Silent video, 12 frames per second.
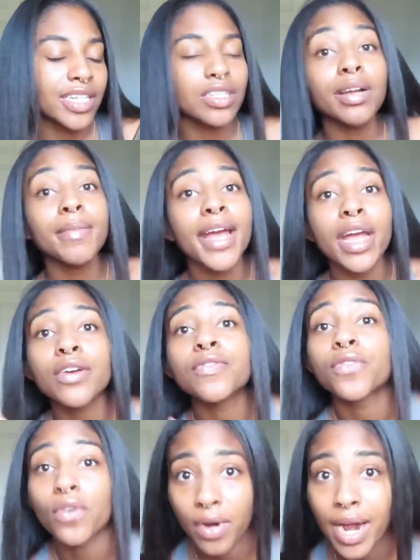started my hair
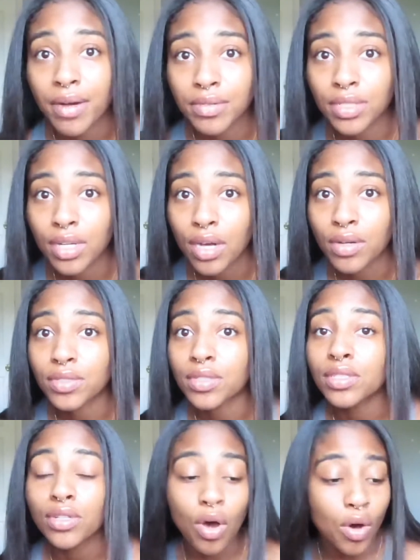4 hours ago, so
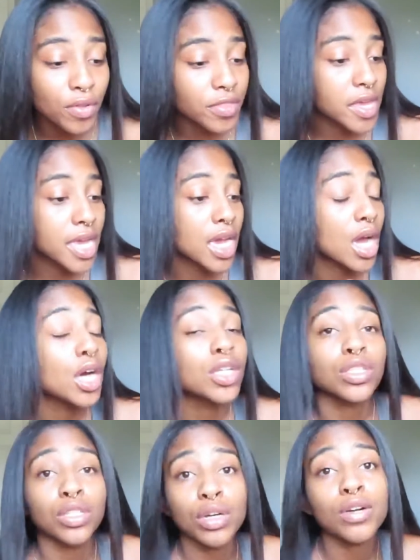this whole thing
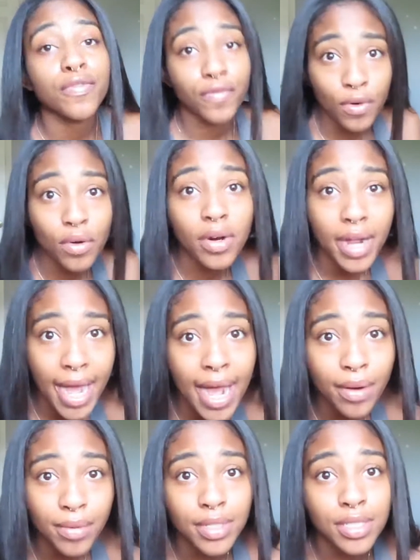took 4
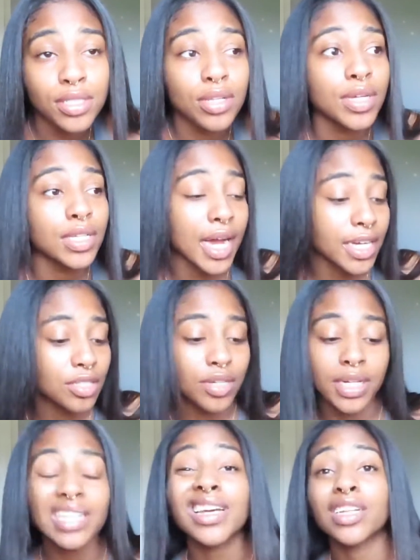hours. So I
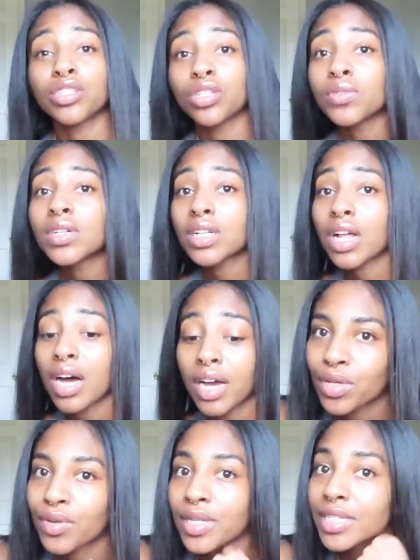started at like 2 o'clock.
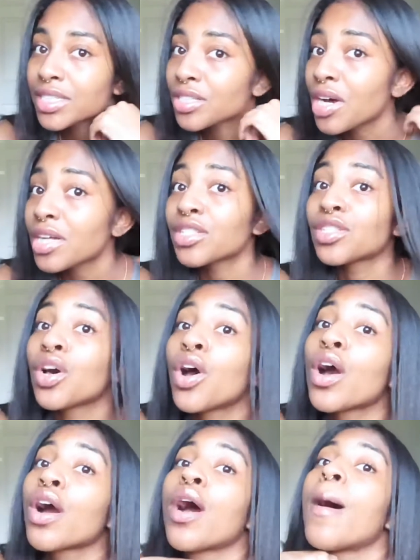So this job
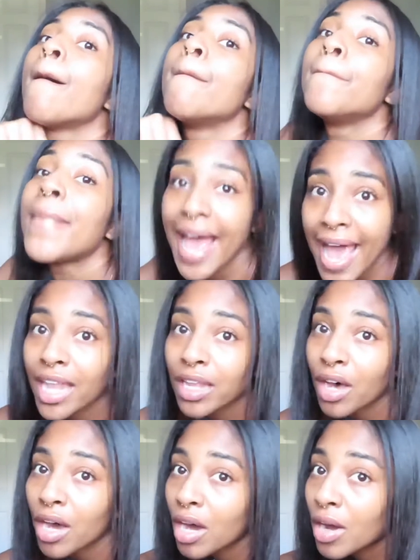took mad
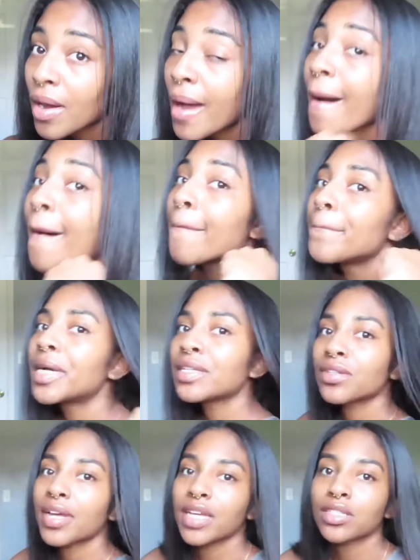long. But it's
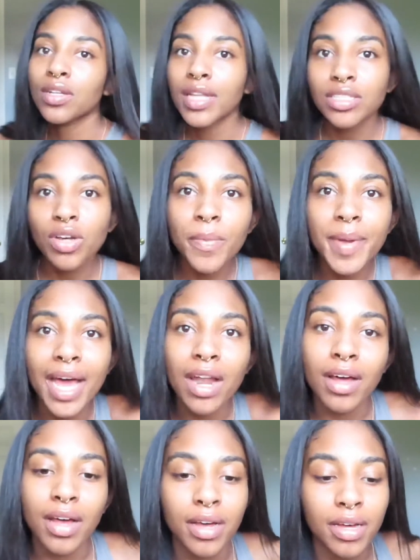okay. So let's go pick out